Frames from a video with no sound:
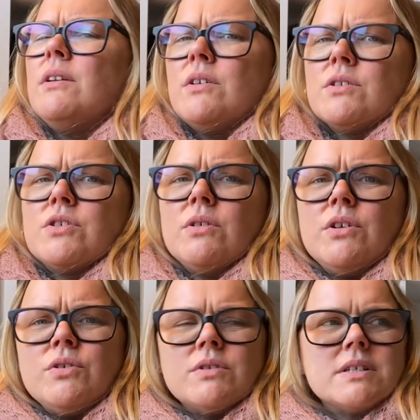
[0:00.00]
totally
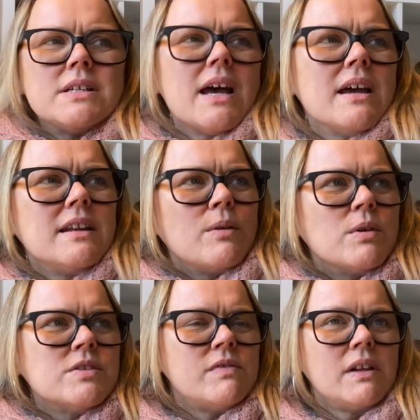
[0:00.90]
new design. I
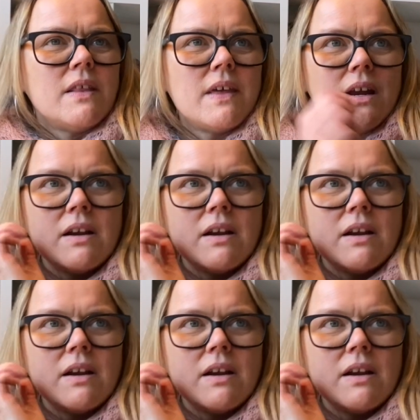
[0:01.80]
wasn't really there.